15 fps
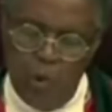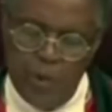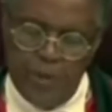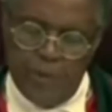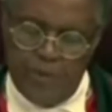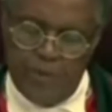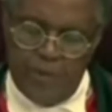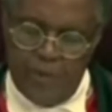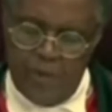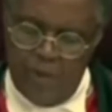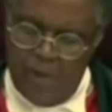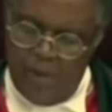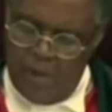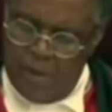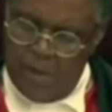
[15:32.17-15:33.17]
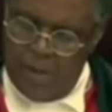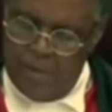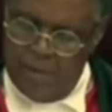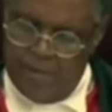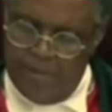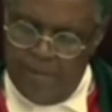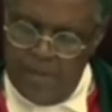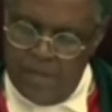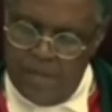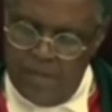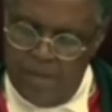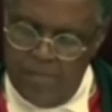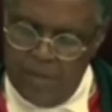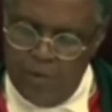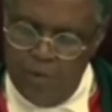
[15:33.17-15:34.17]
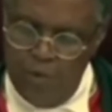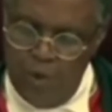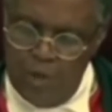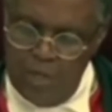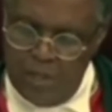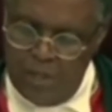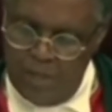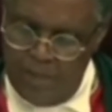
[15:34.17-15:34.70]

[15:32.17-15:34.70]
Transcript: on the do it, it's page number 2,